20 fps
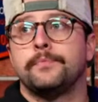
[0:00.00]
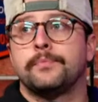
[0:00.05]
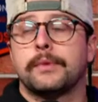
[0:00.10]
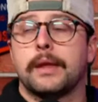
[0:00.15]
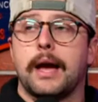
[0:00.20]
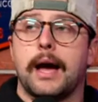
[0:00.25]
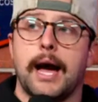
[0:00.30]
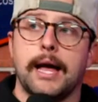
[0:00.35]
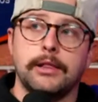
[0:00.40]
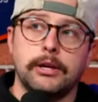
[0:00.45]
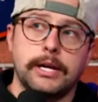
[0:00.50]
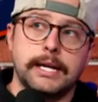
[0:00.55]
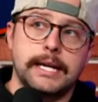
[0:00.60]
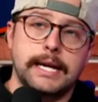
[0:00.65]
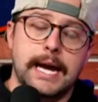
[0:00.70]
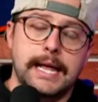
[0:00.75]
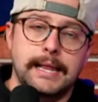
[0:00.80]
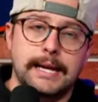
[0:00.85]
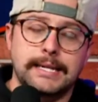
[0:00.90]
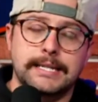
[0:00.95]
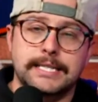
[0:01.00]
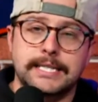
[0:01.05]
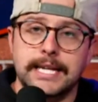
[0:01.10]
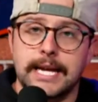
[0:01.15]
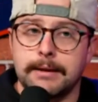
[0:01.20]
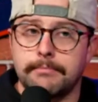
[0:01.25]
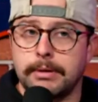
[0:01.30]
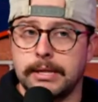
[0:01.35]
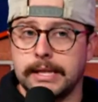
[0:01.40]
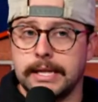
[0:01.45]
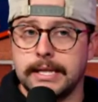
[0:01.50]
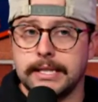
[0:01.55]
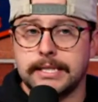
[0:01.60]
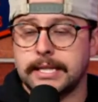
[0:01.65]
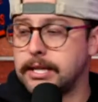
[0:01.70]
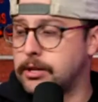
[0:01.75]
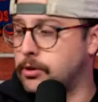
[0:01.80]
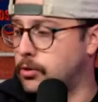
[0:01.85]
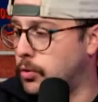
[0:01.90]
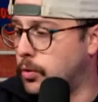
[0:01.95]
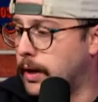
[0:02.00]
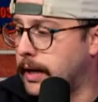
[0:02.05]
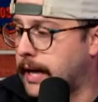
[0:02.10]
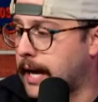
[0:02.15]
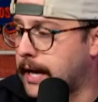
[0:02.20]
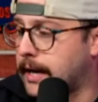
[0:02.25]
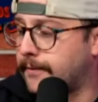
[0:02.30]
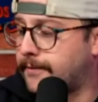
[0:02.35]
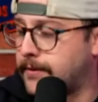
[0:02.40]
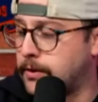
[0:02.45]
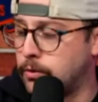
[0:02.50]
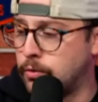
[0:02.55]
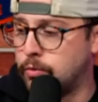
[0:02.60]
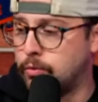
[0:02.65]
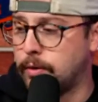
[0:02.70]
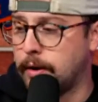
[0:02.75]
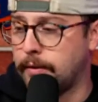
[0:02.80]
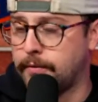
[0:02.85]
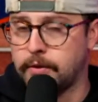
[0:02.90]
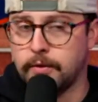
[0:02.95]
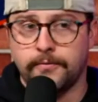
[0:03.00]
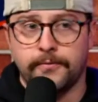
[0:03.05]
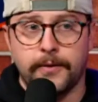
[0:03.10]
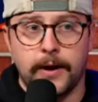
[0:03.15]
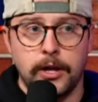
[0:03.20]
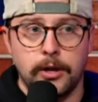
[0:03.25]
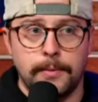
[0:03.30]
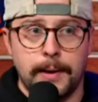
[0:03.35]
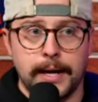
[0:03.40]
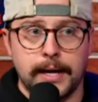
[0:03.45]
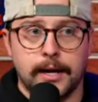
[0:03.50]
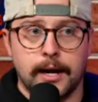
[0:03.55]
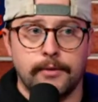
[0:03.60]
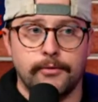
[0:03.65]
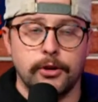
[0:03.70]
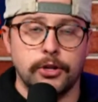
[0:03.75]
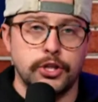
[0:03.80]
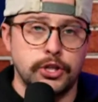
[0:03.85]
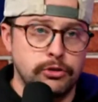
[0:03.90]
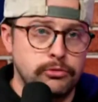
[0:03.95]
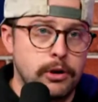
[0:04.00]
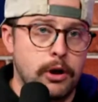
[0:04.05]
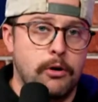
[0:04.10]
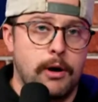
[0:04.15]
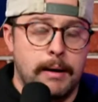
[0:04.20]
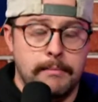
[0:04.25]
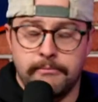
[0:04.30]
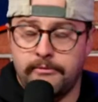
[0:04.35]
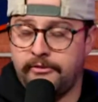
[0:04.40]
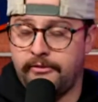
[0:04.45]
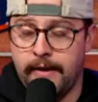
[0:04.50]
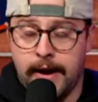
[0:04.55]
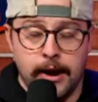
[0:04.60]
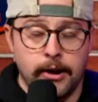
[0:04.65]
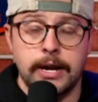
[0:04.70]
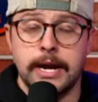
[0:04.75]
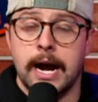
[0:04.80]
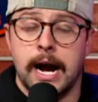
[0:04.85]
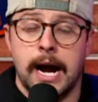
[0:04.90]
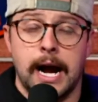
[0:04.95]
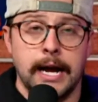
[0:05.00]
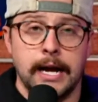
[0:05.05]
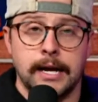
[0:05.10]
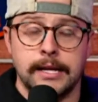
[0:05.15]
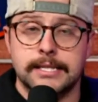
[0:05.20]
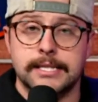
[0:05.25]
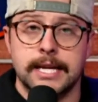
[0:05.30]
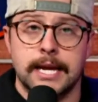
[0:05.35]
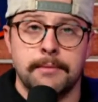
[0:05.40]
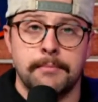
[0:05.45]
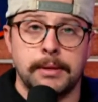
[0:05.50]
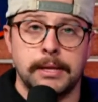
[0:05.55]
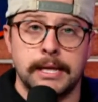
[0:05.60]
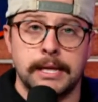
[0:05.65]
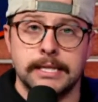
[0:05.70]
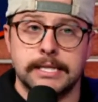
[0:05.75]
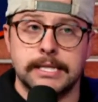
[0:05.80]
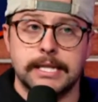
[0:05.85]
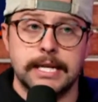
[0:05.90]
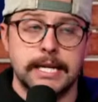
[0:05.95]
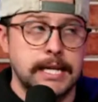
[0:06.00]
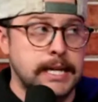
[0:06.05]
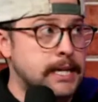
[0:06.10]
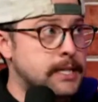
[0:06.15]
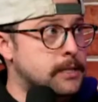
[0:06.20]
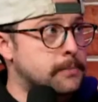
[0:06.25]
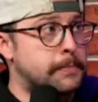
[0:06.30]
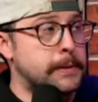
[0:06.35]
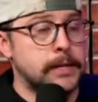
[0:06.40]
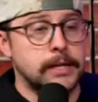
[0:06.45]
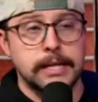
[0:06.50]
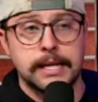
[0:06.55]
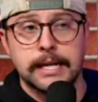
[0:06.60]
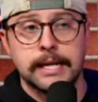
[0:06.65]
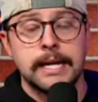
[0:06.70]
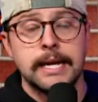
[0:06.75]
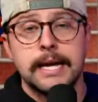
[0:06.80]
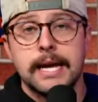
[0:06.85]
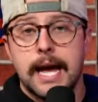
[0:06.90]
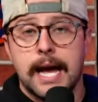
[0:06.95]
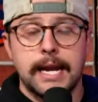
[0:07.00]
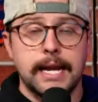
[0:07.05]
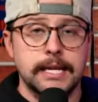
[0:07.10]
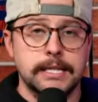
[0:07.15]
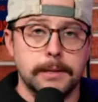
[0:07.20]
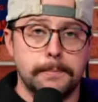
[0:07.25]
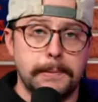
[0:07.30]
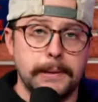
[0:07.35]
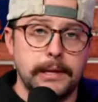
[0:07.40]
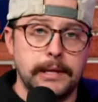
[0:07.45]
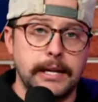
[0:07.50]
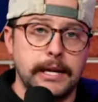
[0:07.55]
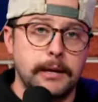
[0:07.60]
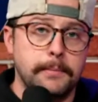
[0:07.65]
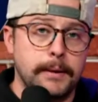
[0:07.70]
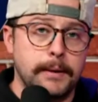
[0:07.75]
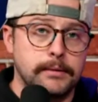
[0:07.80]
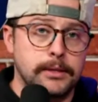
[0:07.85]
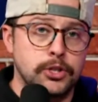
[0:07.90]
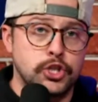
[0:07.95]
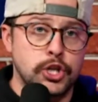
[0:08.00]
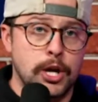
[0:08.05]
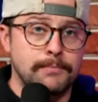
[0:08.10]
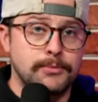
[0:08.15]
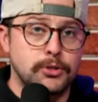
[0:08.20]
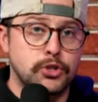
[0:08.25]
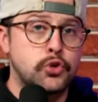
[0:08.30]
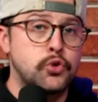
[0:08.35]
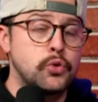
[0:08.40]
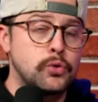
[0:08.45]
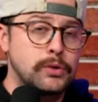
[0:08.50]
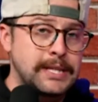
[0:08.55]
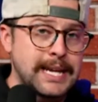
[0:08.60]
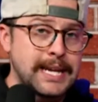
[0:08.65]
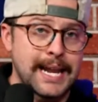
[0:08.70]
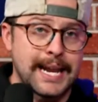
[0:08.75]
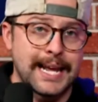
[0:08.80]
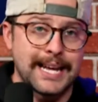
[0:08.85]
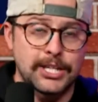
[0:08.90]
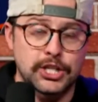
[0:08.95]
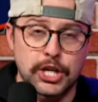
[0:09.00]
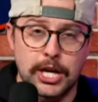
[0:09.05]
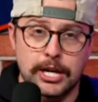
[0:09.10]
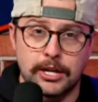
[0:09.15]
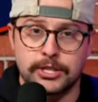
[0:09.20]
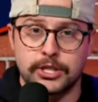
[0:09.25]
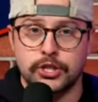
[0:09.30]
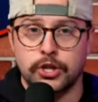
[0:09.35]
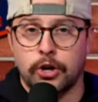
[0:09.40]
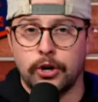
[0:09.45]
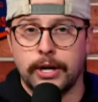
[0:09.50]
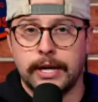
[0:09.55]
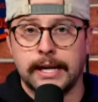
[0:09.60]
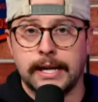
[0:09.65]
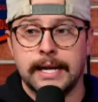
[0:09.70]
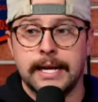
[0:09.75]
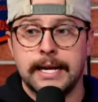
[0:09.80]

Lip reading: I look at a guy like Sam Malinsky, who, again, if you follow my coverage, I'm very high on Sam Malinsky and his ability and his ability to be able to jump to the NHL starting